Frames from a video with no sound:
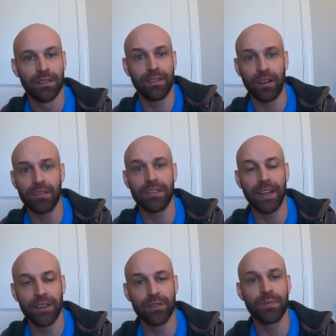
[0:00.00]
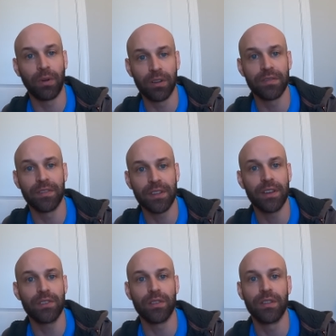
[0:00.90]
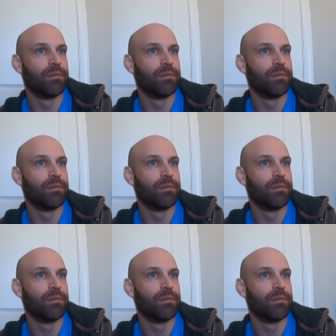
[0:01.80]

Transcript: There are dangerous parts of this country,